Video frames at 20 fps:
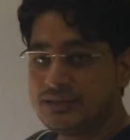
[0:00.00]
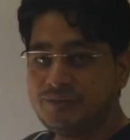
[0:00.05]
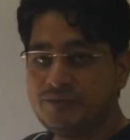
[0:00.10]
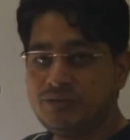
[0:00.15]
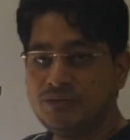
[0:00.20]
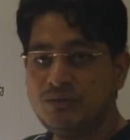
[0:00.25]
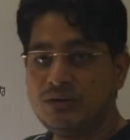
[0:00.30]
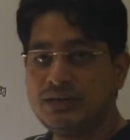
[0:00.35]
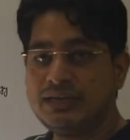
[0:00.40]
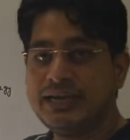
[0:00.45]
the
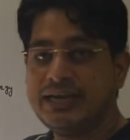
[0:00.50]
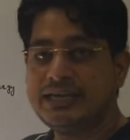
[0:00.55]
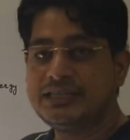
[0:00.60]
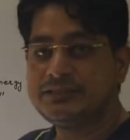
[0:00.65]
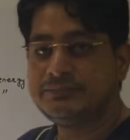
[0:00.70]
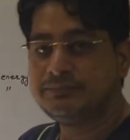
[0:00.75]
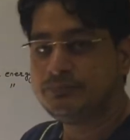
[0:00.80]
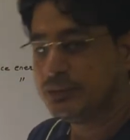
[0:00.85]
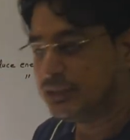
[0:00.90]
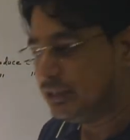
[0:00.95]
fuel
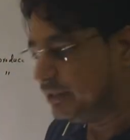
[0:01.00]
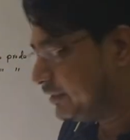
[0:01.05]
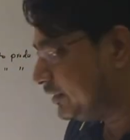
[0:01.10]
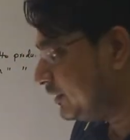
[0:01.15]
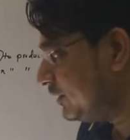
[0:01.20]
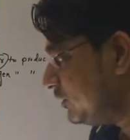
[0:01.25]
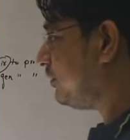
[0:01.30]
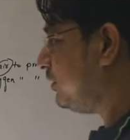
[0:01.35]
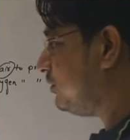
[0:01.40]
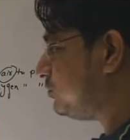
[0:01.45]
gets burnt.
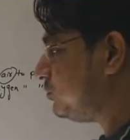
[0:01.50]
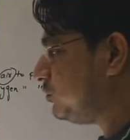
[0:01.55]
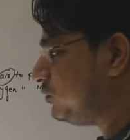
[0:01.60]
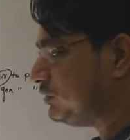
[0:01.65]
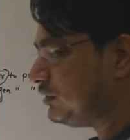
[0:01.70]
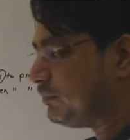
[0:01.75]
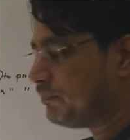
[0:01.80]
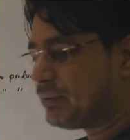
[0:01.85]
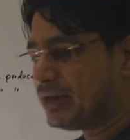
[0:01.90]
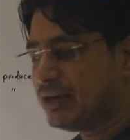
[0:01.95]

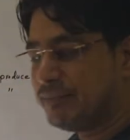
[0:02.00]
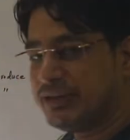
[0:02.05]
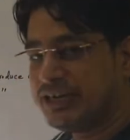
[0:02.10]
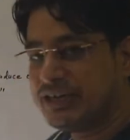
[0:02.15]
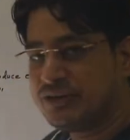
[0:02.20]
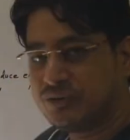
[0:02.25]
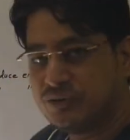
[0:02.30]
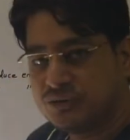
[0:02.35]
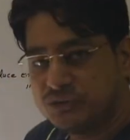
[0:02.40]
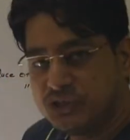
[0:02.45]
So the
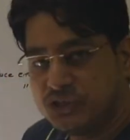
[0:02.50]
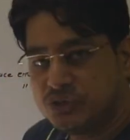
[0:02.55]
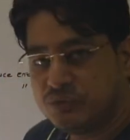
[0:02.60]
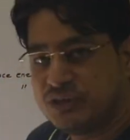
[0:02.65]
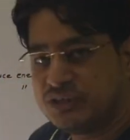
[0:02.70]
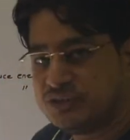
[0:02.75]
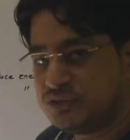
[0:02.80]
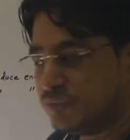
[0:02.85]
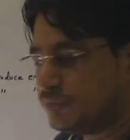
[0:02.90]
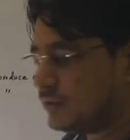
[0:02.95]
primary
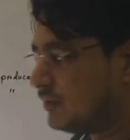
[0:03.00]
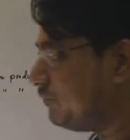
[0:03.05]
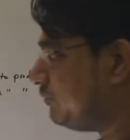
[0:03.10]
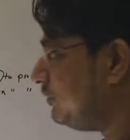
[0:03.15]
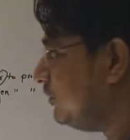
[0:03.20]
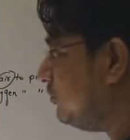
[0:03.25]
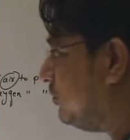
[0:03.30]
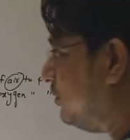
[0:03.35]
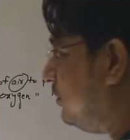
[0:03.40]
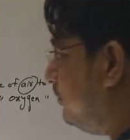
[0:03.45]
constituents of the
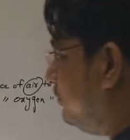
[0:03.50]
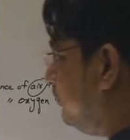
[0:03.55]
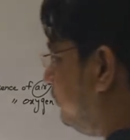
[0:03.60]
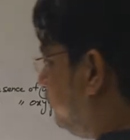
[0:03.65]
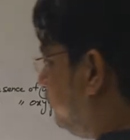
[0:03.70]
fuel.